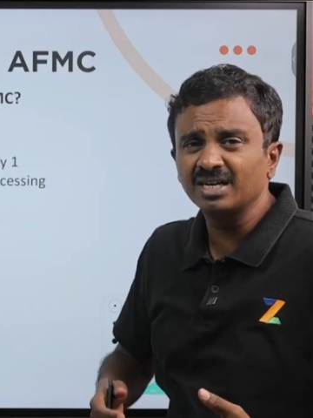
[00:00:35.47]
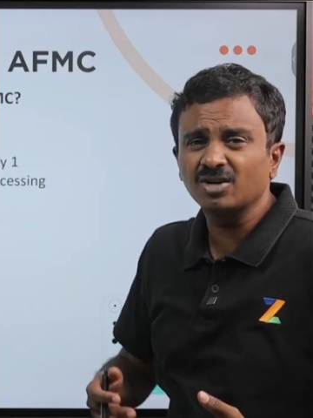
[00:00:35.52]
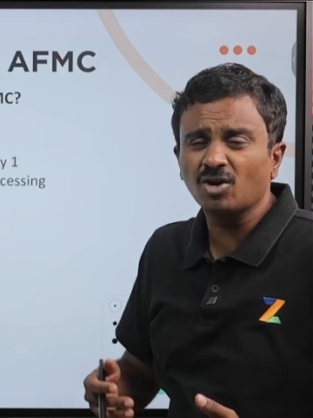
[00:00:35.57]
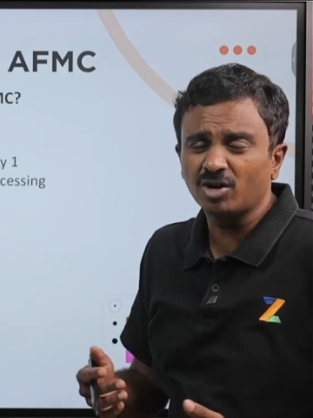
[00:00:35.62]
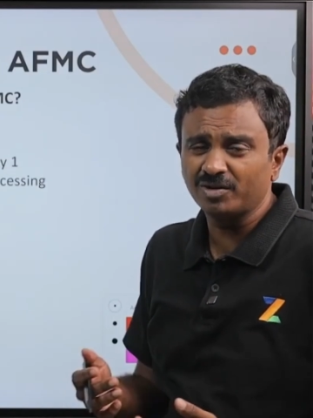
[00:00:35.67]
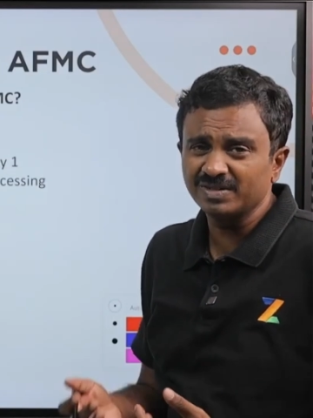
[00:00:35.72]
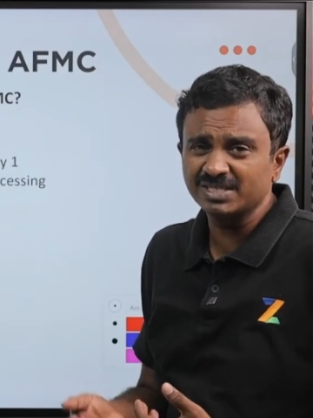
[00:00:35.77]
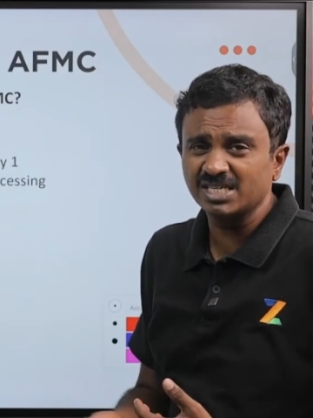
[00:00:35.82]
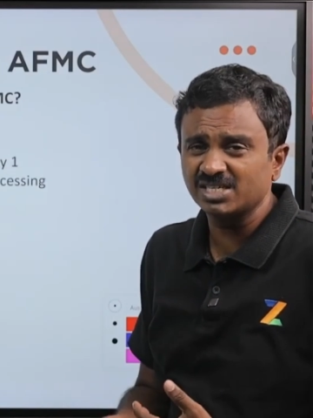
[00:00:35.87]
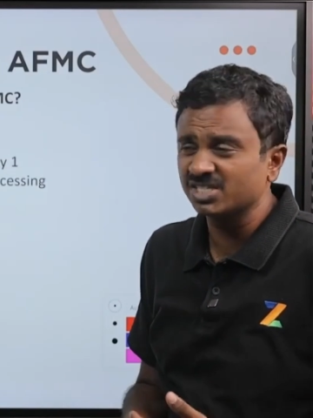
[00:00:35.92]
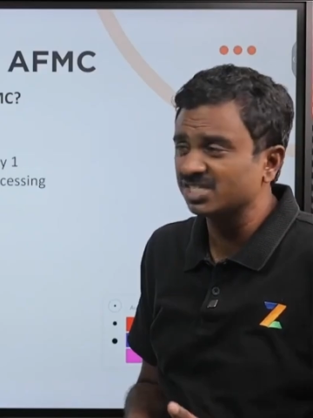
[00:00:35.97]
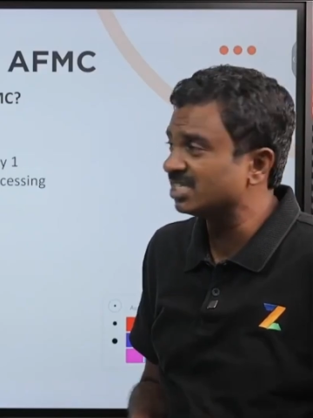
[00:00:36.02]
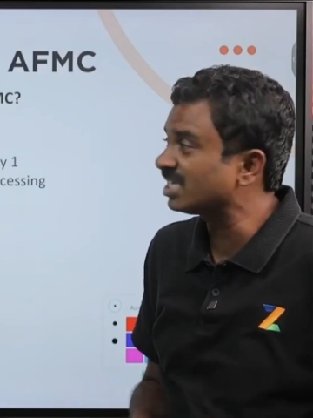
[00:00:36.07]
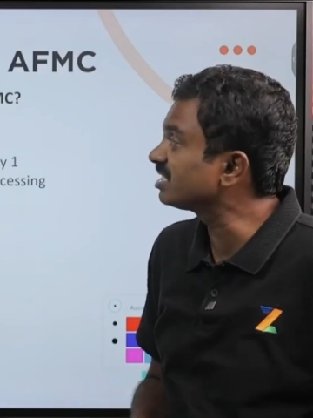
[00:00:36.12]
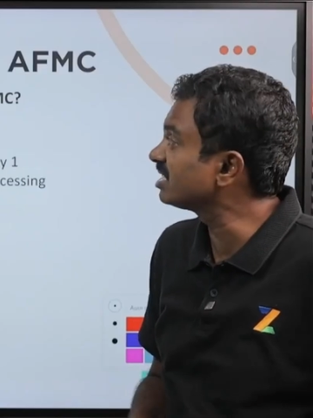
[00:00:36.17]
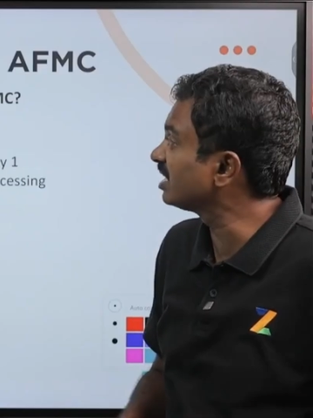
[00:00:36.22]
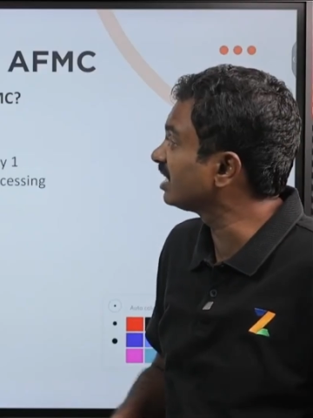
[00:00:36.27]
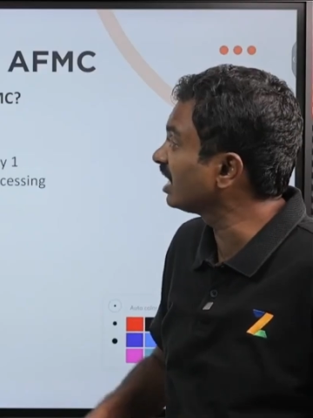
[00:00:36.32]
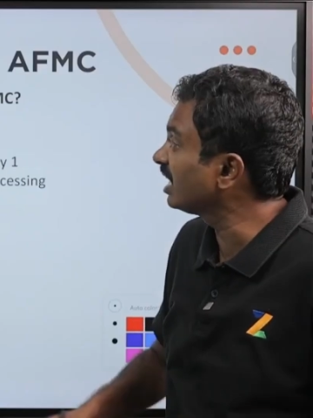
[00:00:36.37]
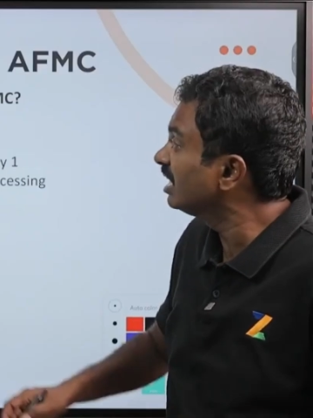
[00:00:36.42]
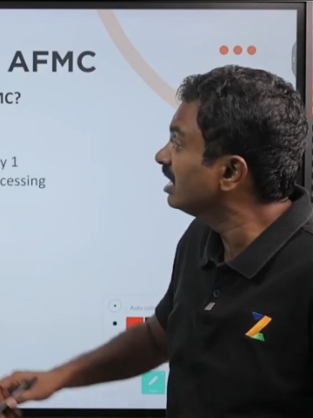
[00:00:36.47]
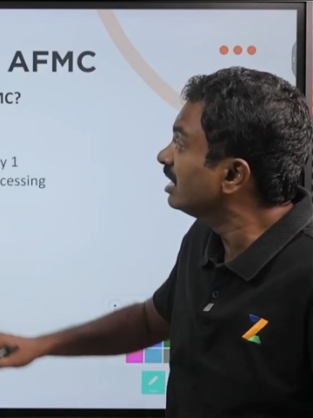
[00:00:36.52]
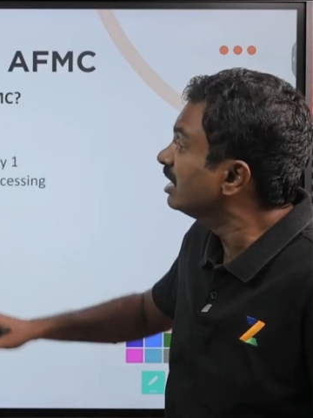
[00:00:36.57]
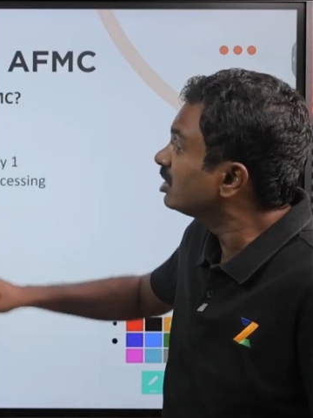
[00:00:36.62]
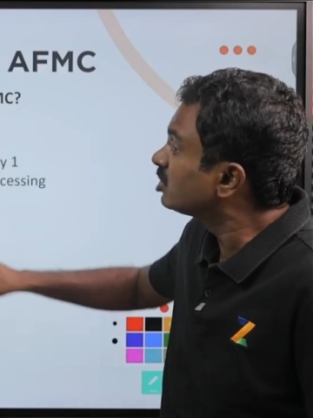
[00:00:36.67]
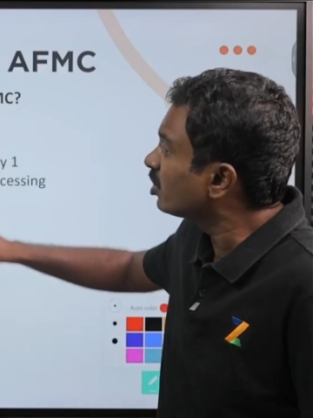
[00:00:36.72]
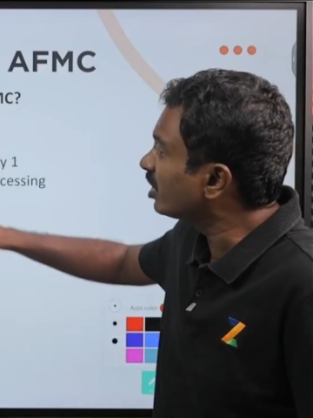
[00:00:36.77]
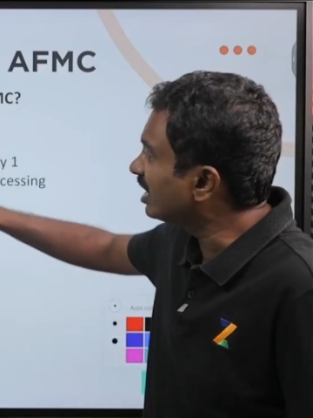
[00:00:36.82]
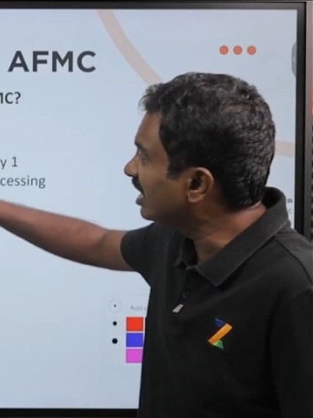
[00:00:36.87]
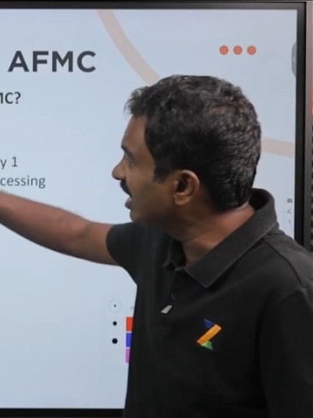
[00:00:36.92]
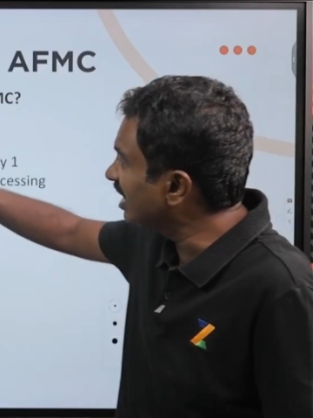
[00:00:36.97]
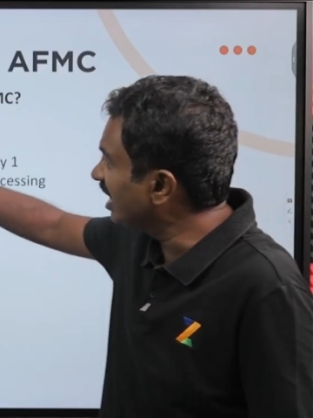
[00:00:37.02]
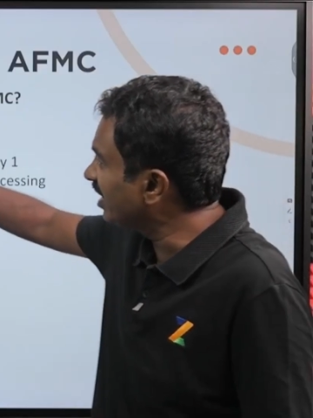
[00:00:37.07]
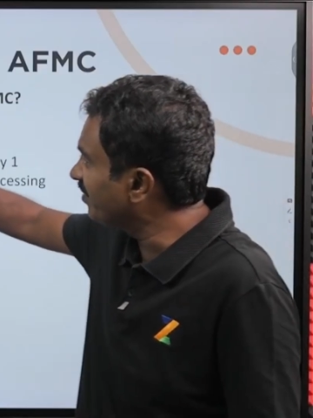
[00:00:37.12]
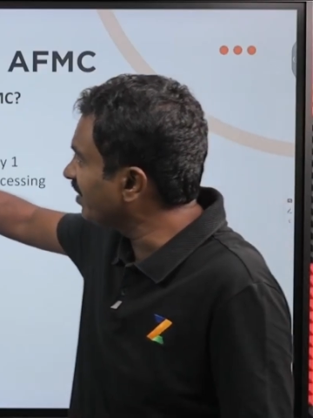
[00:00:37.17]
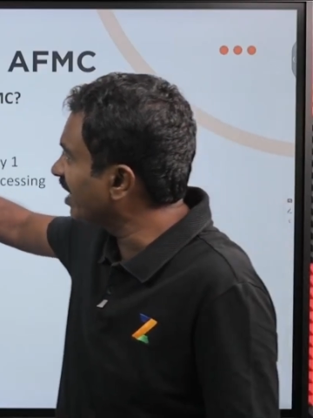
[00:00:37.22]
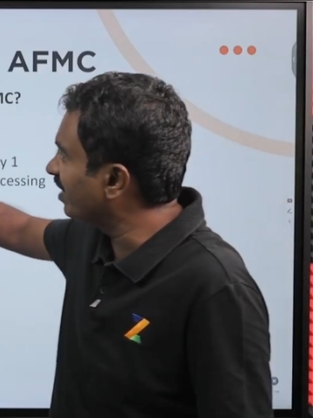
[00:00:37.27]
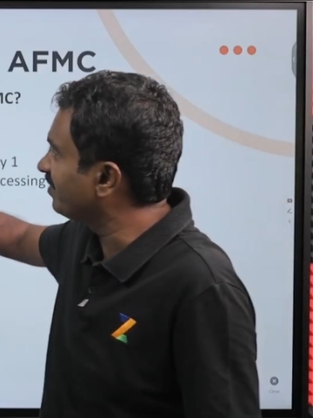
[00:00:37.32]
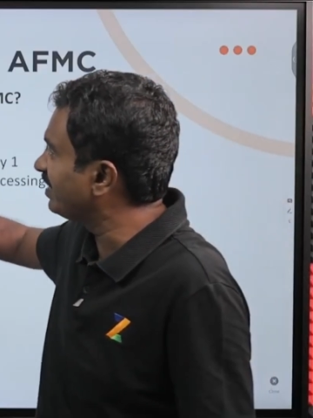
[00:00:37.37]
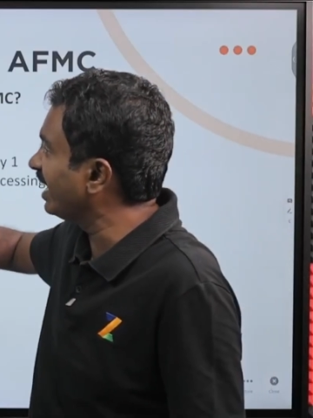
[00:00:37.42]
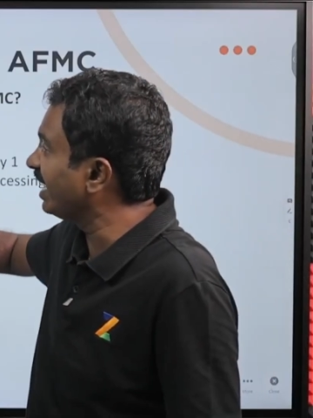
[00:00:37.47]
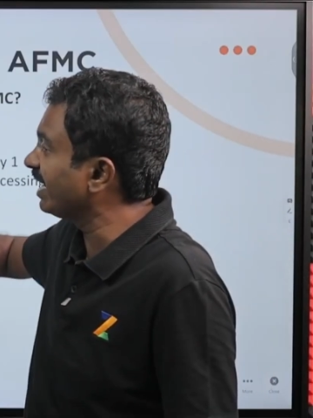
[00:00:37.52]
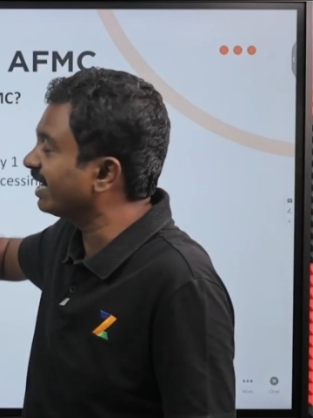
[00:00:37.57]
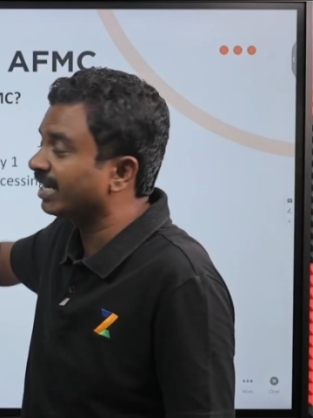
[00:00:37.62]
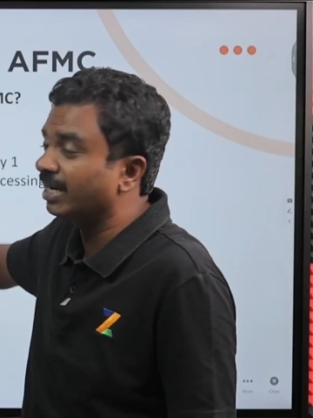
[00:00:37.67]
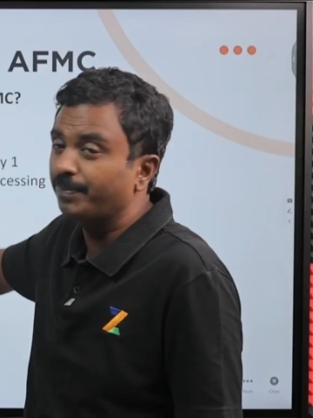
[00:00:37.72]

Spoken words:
conversations, etc. So here we have taken